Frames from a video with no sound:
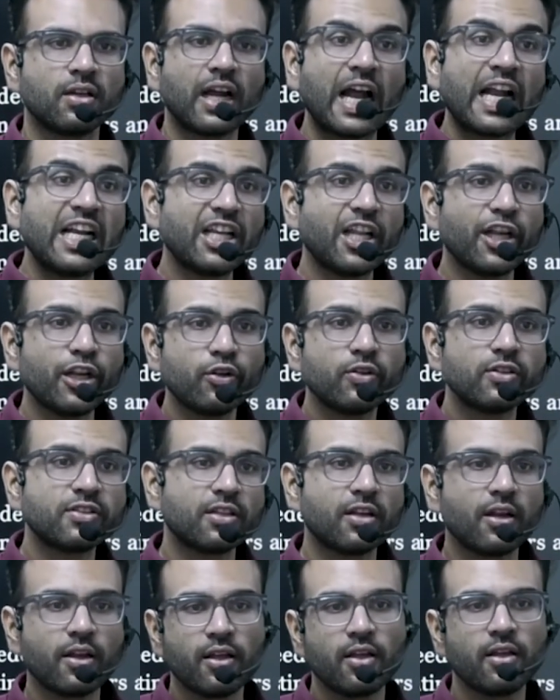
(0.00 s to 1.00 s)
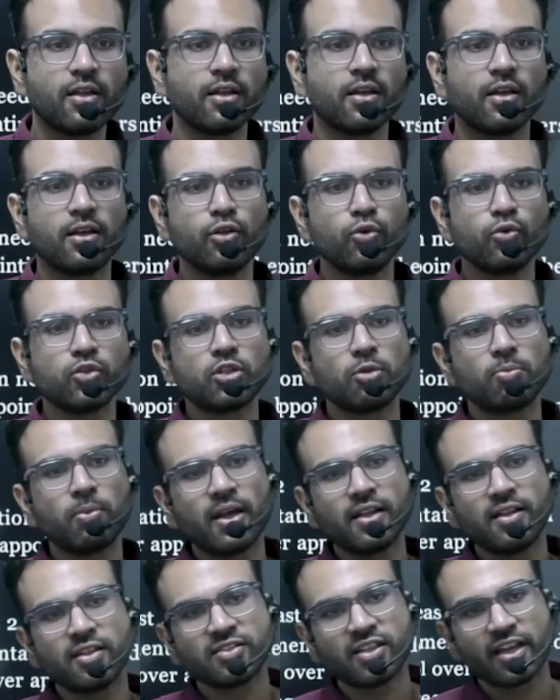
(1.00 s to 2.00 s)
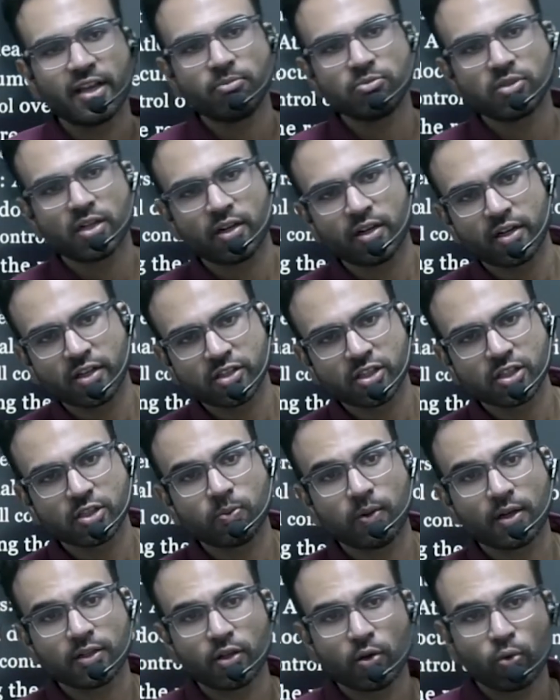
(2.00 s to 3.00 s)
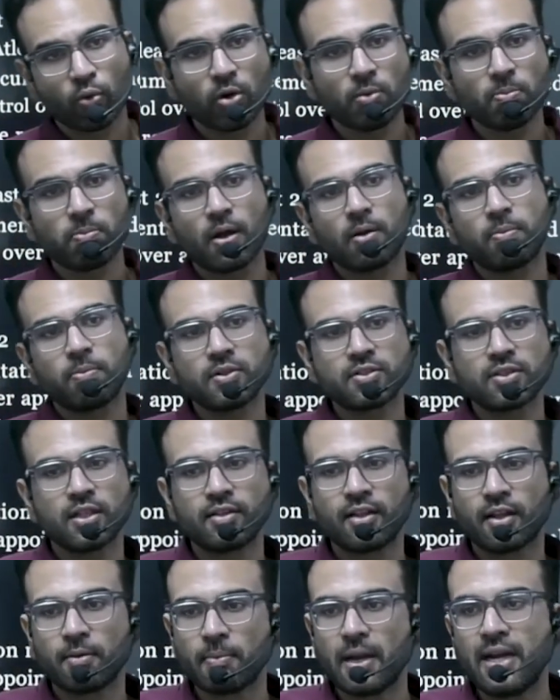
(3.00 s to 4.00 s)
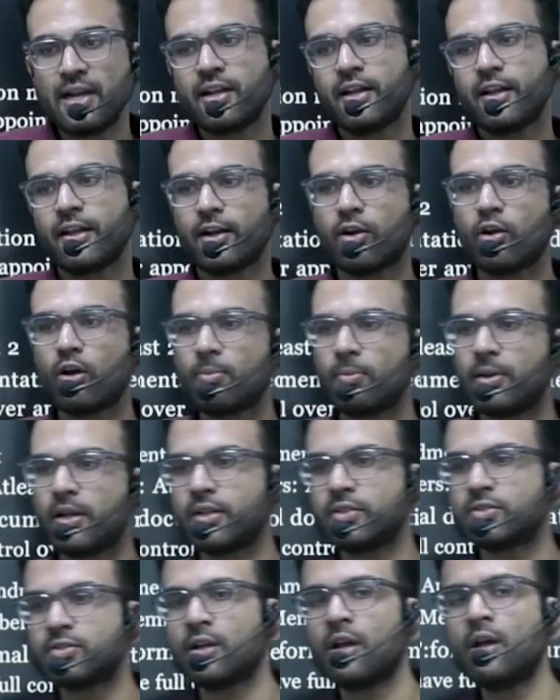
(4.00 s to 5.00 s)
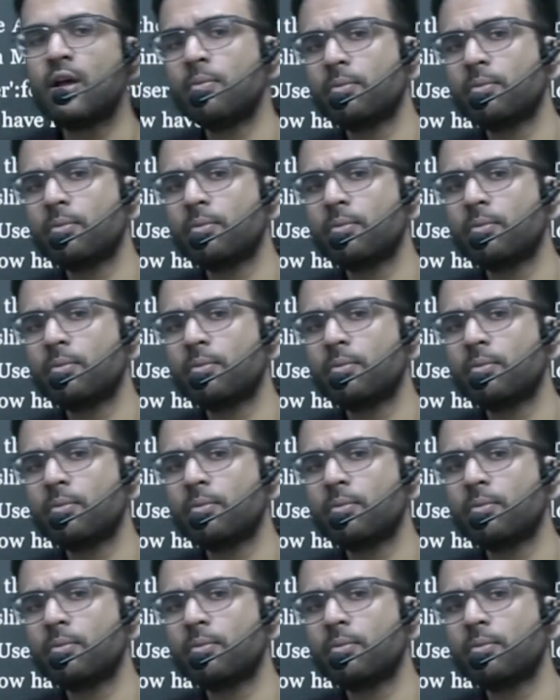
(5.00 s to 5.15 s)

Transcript: continuously used by the same generations for their own purpose and they're maintaining a dominance